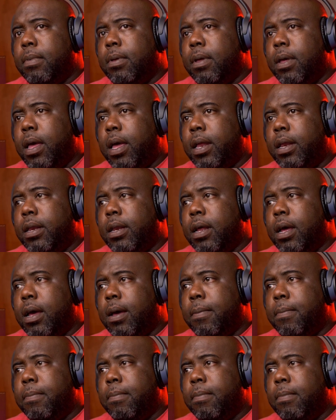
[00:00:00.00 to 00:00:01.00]
And
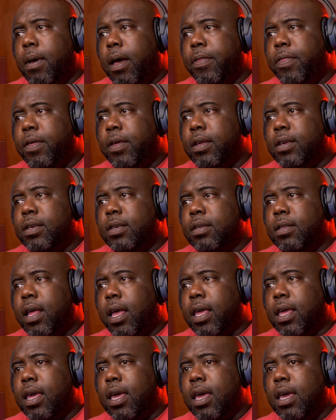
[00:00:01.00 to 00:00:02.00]
I think
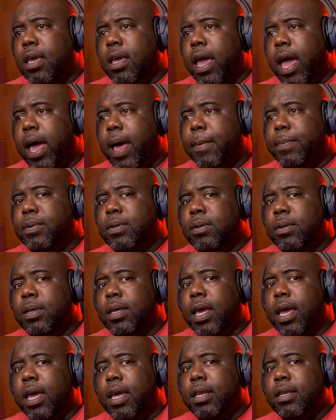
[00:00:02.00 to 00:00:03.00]
like King absolutely
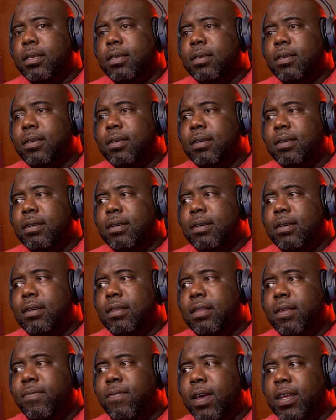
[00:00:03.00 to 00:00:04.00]
hates
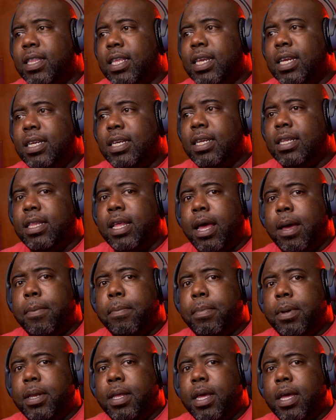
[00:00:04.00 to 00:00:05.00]
the fact that he did that,
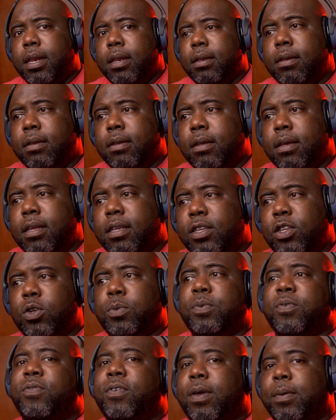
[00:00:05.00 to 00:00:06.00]
but yet it's
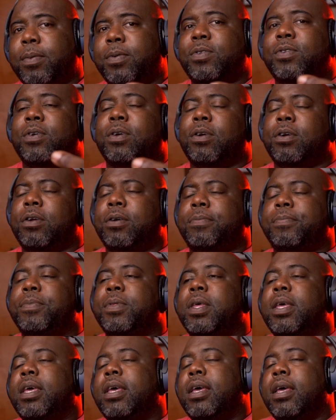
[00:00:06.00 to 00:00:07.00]
super famous. So I don't know.
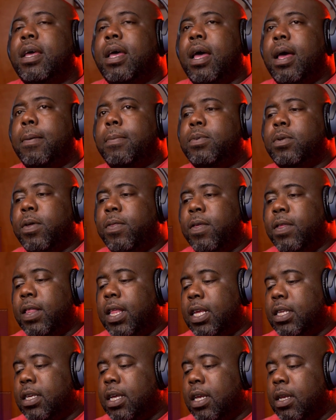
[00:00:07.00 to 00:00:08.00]
So I think
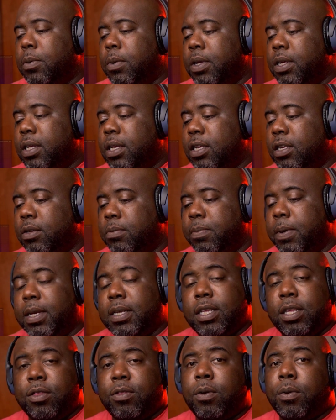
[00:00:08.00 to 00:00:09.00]
that's kind of what he's
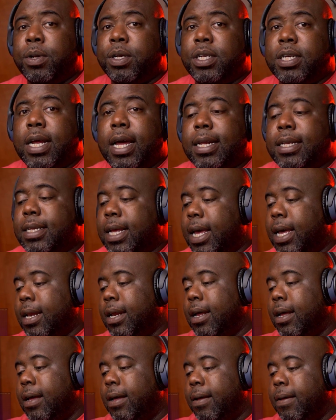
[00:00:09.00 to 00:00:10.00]
basically throwing shots
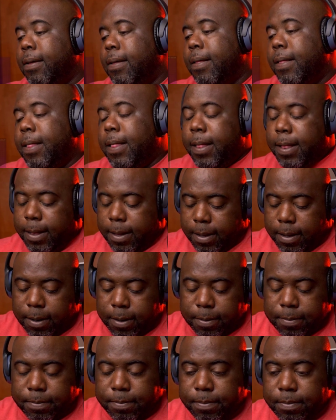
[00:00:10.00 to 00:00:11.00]
at,
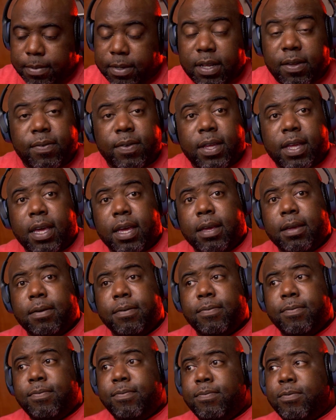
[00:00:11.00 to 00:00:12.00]
Stephen King
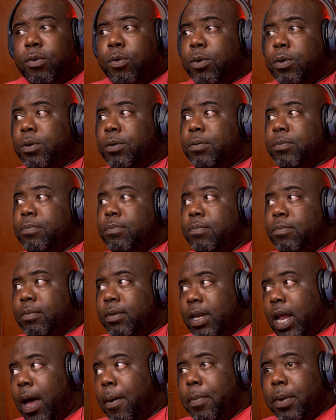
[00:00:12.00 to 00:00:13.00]
for
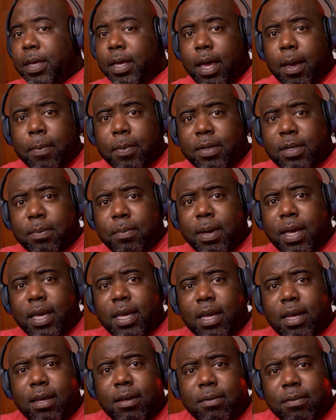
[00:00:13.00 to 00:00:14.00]
not being able to make
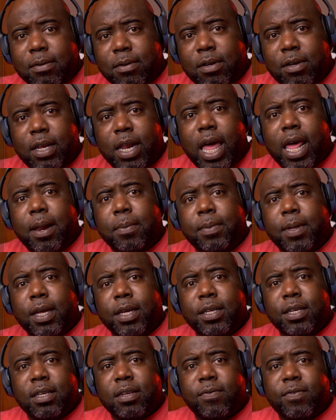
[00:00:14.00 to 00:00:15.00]
good
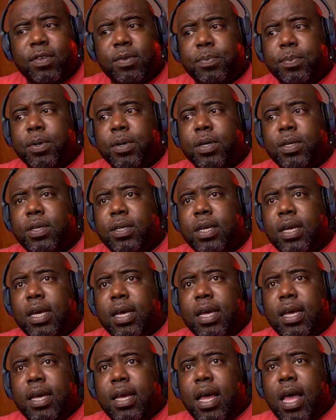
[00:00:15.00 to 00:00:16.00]
adaptations of his books.
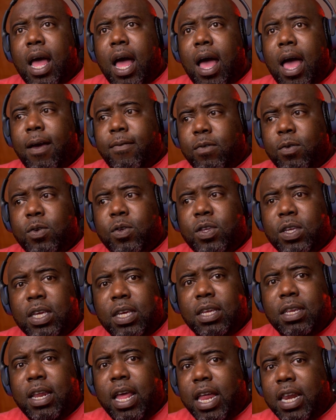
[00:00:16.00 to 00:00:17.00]
Have you
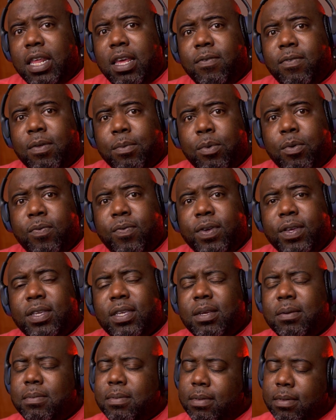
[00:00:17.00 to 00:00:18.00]
seen any of the
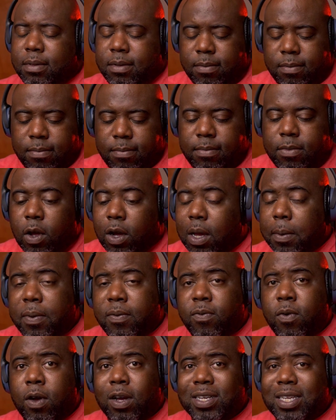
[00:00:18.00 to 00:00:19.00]
movies? Don't get me
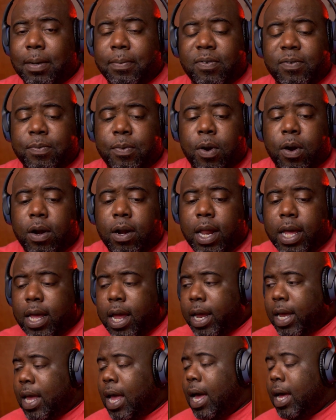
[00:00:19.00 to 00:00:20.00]
wrong. Some of them are like
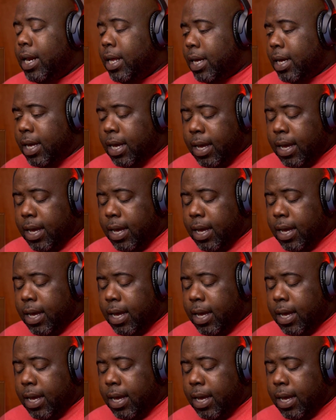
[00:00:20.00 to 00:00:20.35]
iconic,